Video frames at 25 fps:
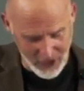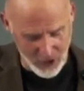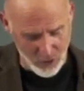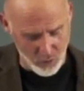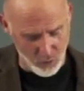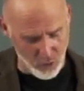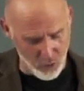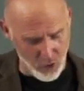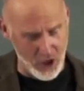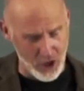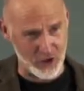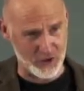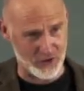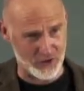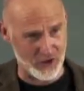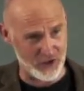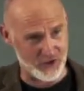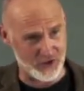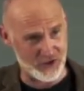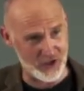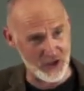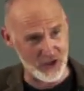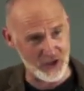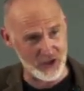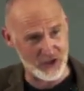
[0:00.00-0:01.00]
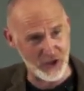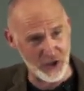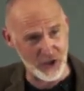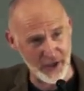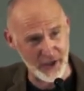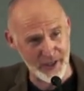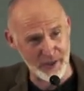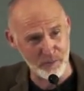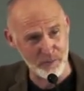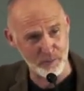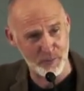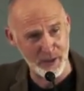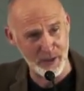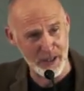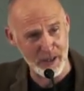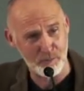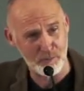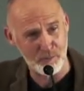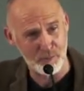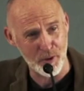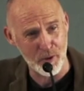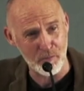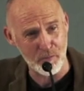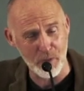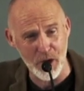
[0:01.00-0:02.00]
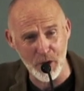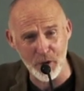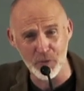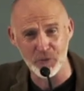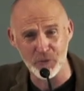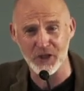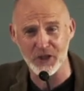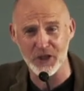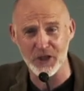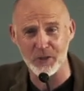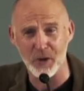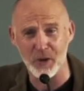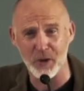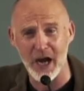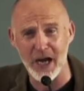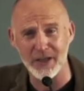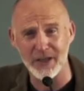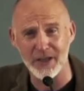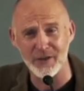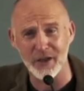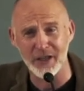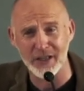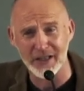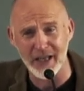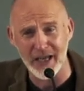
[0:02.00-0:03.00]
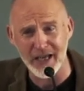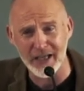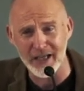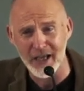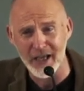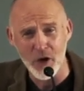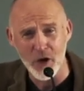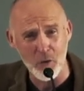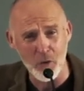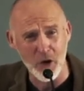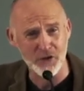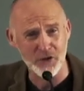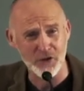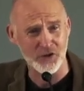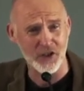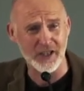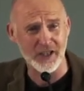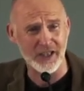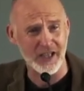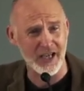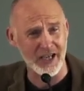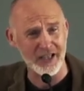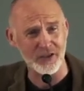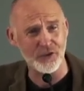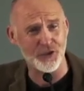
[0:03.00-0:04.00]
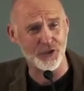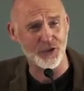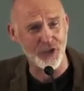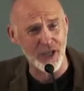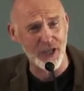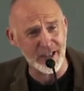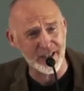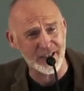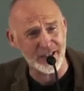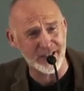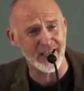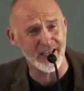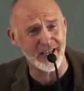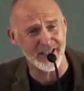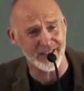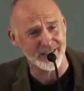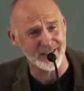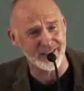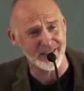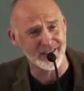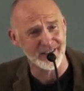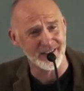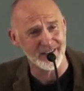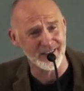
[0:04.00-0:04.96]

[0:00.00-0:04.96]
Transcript: What is he doing being promoted by the king? What's the king thinking?